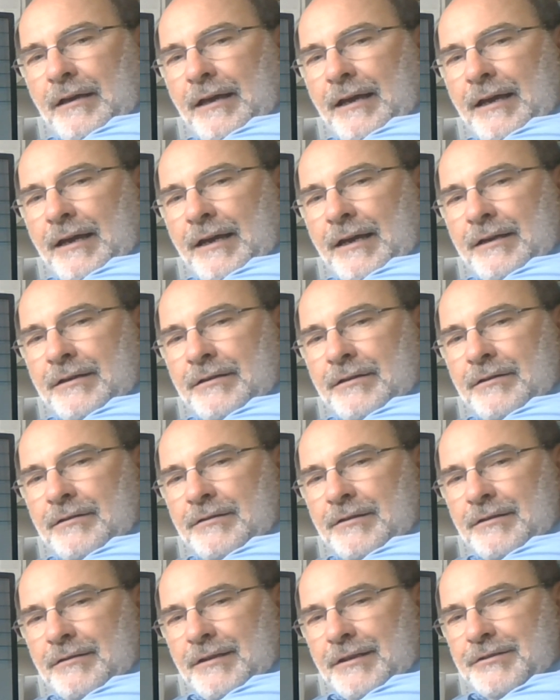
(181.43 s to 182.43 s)
and
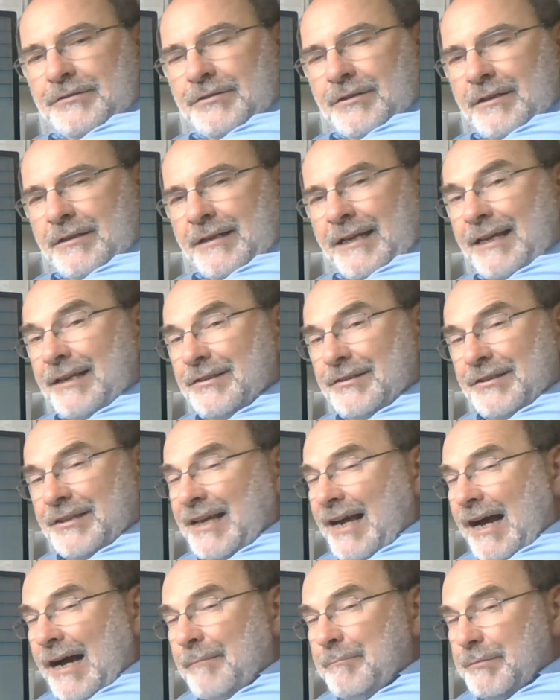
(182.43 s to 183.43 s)
the electron has
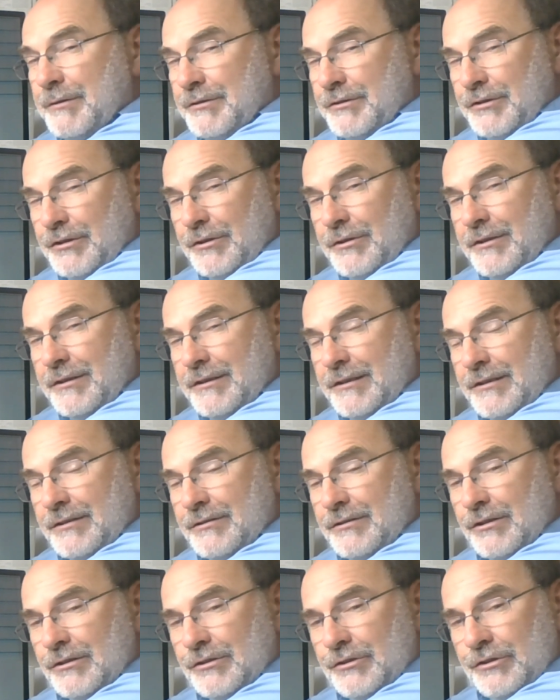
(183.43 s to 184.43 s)
the opportunity
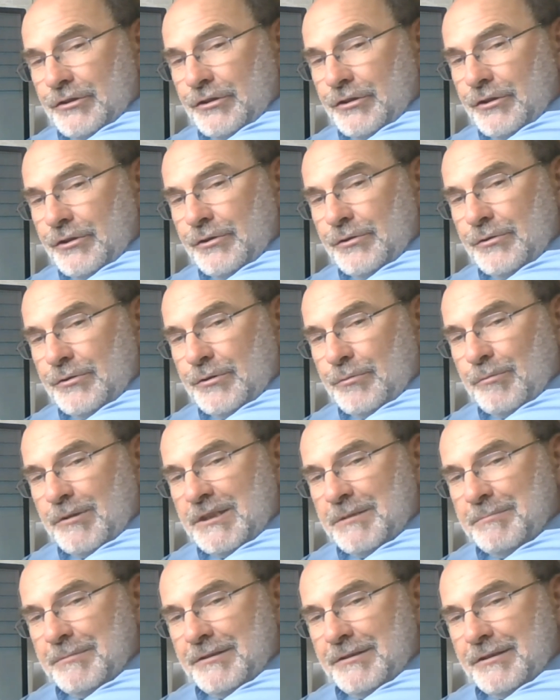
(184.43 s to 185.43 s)
to choose
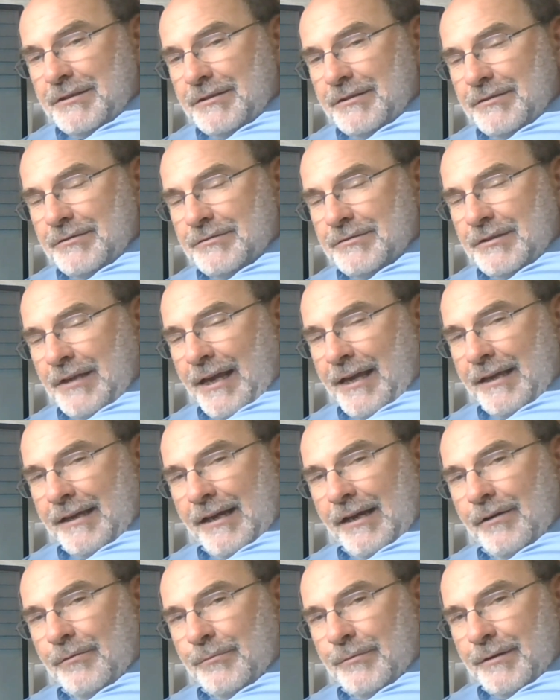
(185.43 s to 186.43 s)
which material to hang
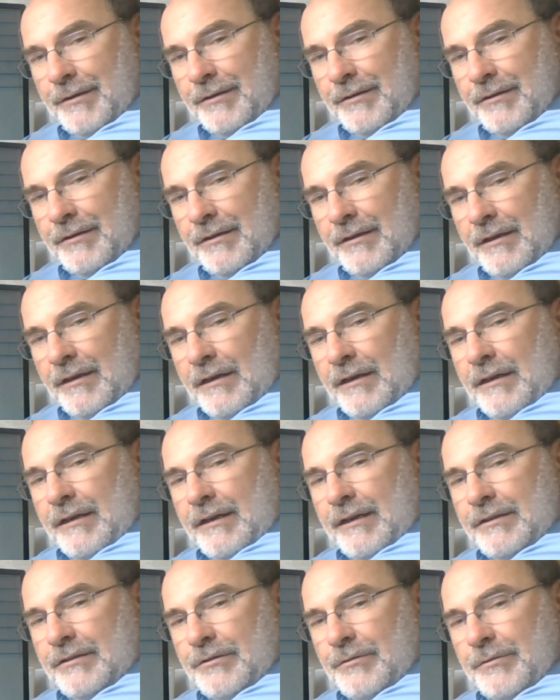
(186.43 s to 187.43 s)
out with,
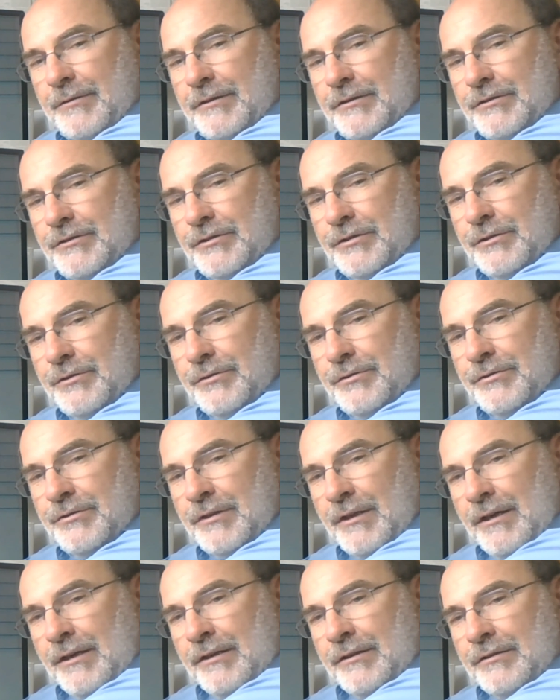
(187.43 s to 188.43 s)
it's going to choose
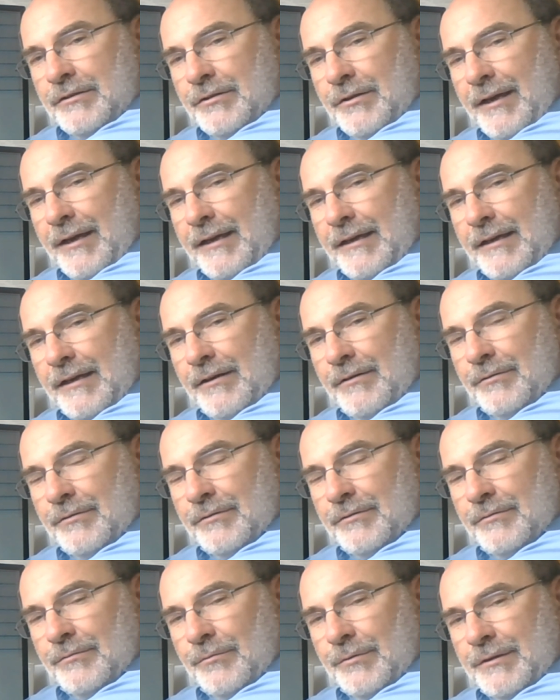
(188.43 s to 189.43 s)
to hang out
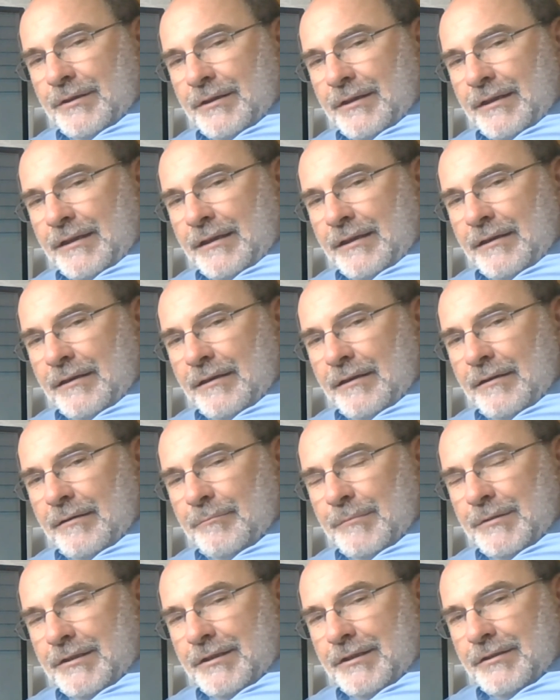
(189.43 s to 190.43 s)
with the
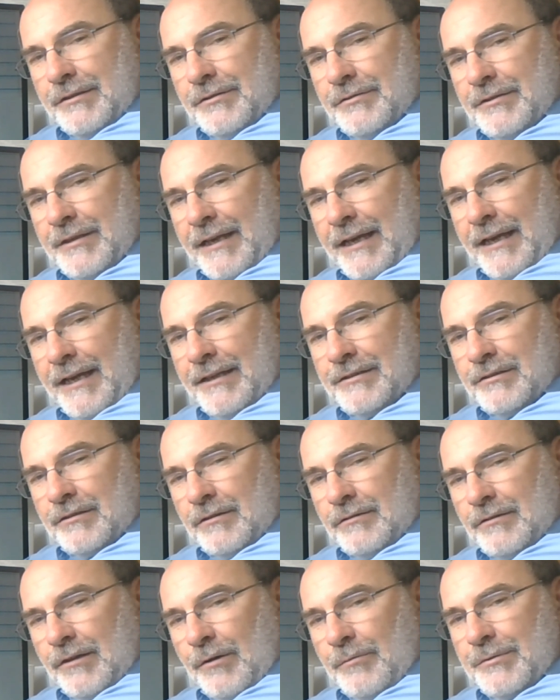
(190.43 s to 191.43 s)
material that has the
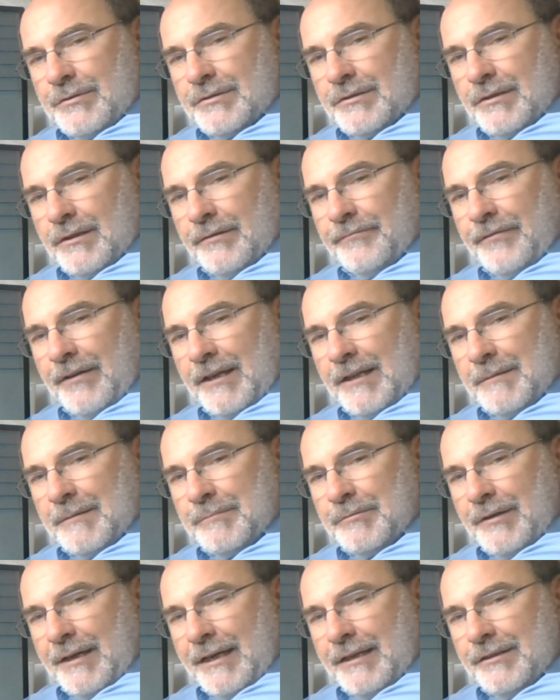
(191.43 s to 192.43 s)
lowest
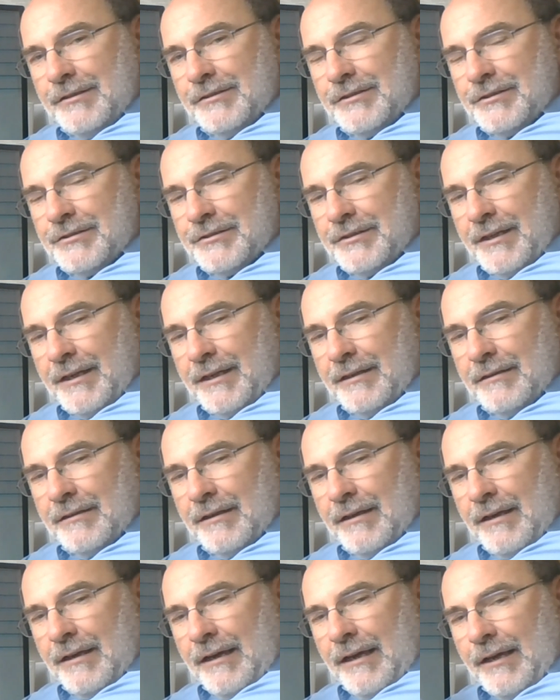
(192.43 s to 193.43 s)
available energy state.
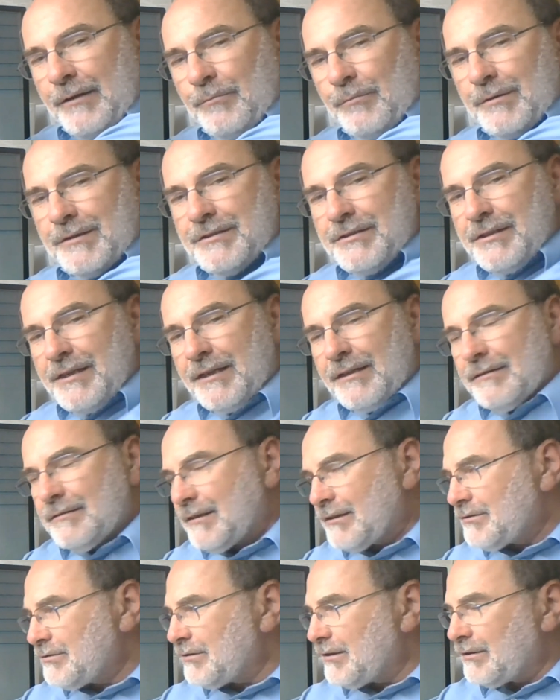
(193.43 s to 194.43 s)
And once that
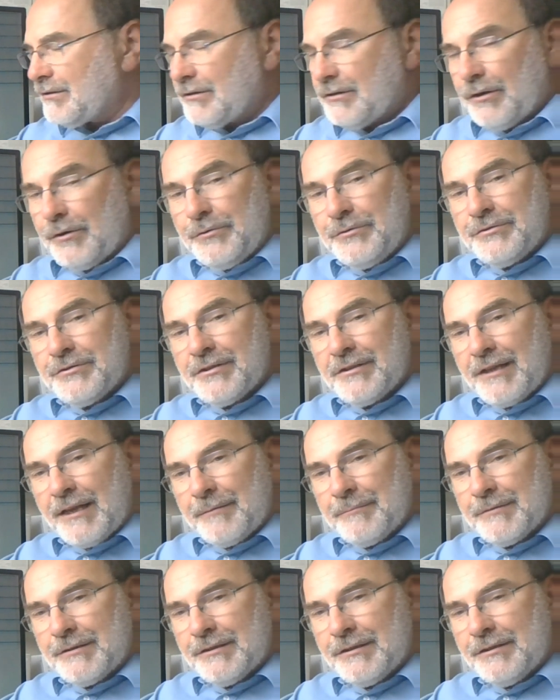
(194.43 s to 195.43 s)
electron goes to
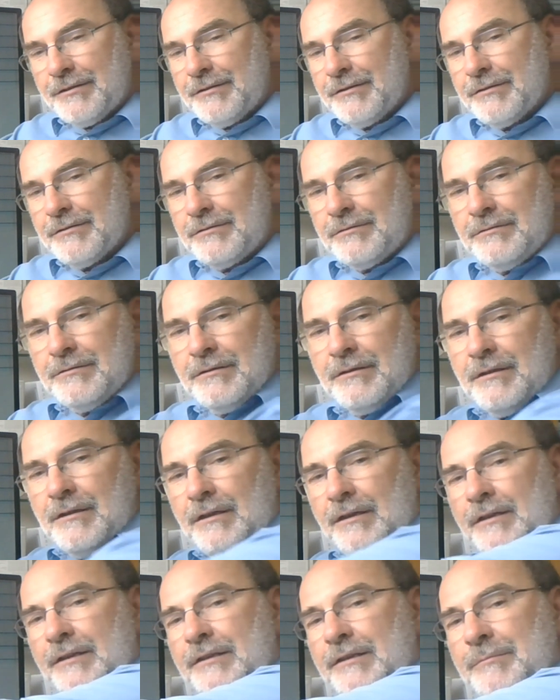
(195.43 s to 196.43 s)
that material,
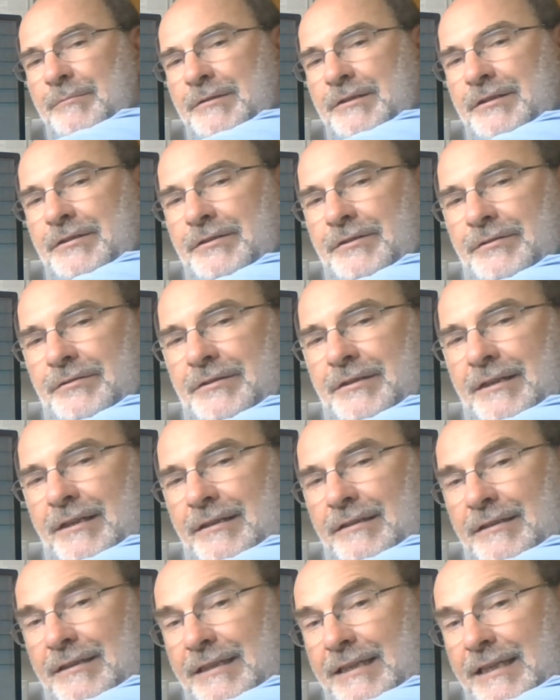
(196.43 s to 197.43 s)
the material that
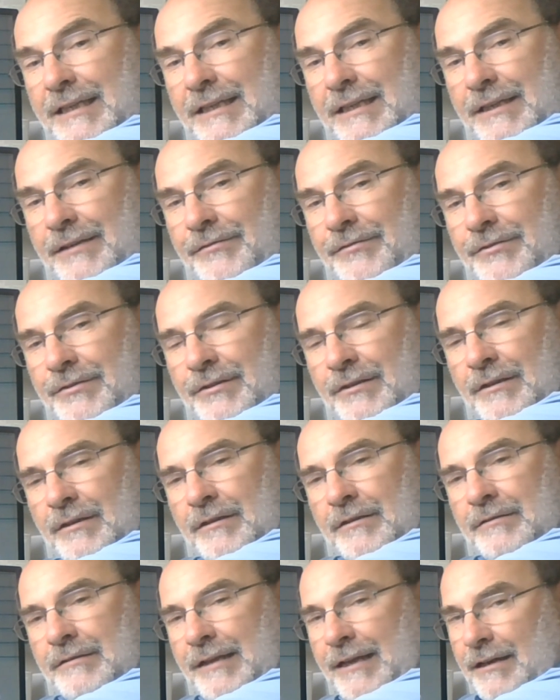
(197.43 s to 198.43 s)
it leaves,
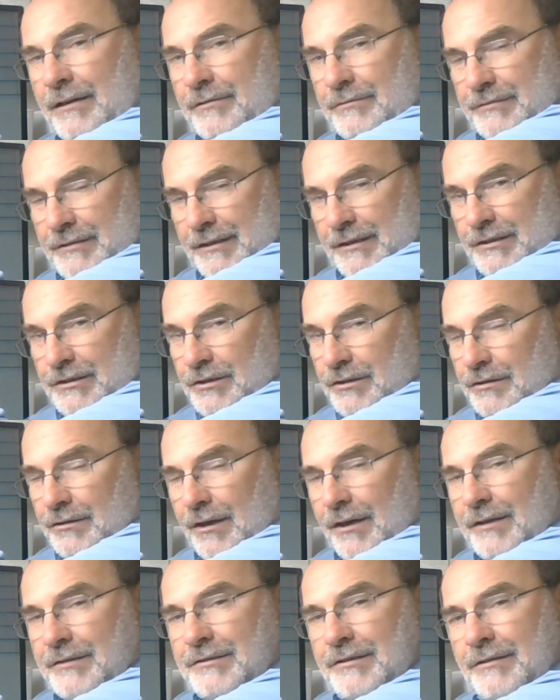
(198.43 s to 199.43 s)
now that it's
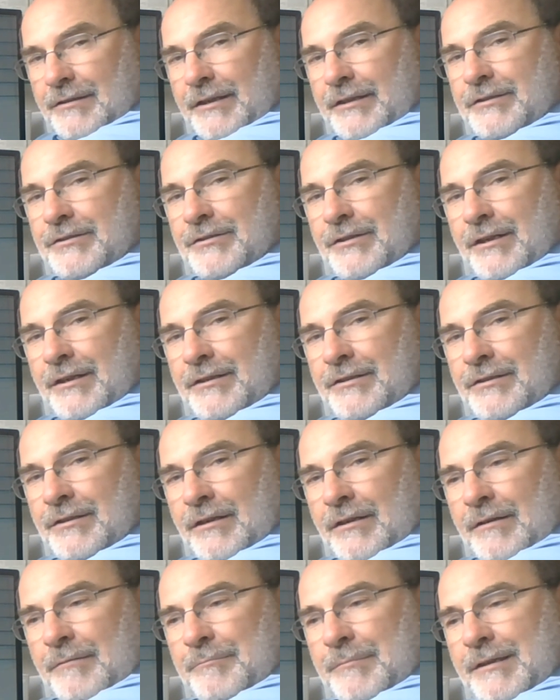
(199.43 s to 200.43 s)
lost electrons,
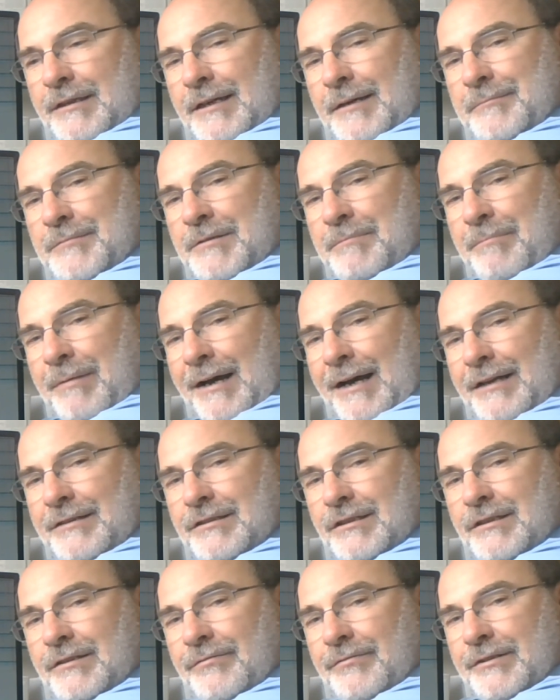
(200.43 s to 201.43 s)
becomes
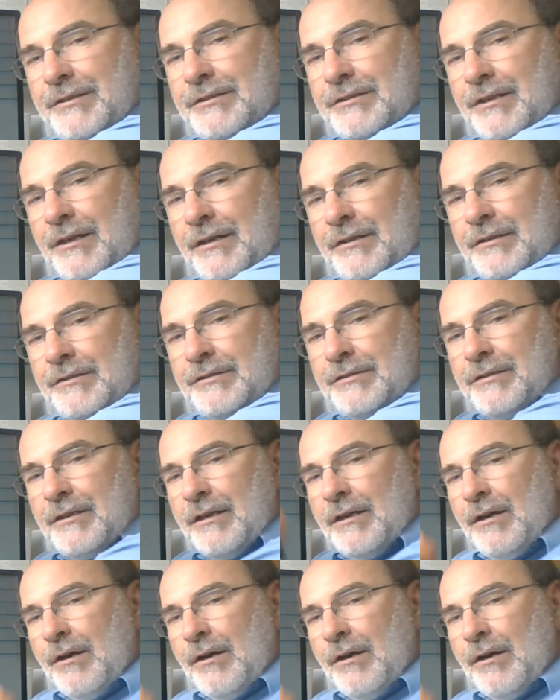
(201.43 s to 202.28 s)
positively charged,